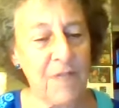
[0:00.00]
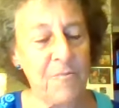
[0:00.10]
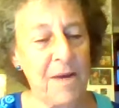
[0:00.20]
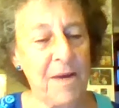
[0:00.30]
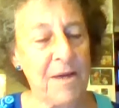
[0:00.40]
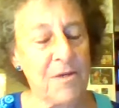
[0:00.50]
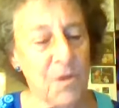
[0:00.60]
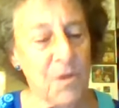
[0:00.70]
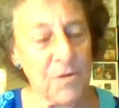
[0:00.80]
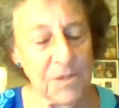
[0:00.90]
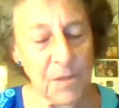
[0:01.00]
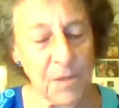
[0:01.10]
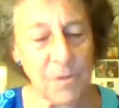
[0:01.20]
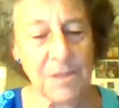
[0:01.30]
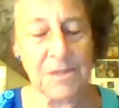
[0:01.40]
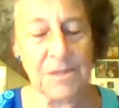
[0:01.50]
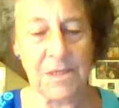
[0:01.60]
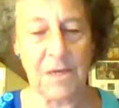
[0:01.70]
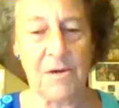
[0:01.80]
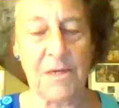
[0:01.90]
by noticing what you're sitting
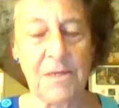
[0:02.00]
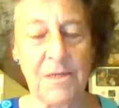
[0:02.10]
on.